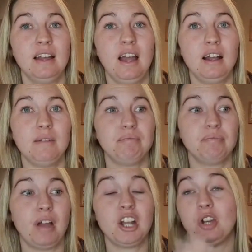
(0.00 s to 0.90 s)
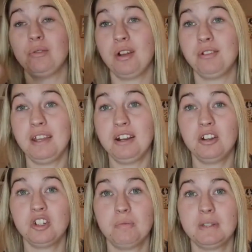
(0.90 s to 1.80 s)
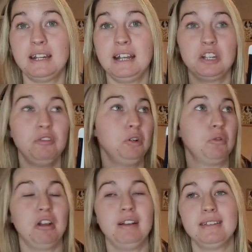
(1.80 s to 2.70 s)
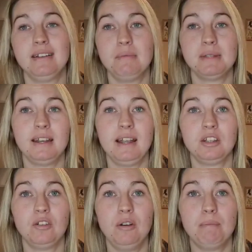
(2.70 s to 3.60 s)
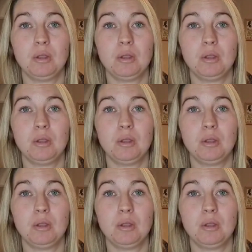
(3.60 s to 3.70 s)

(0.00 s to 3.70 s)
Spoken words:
I don't know that they're 100% accurate or 99% accurate,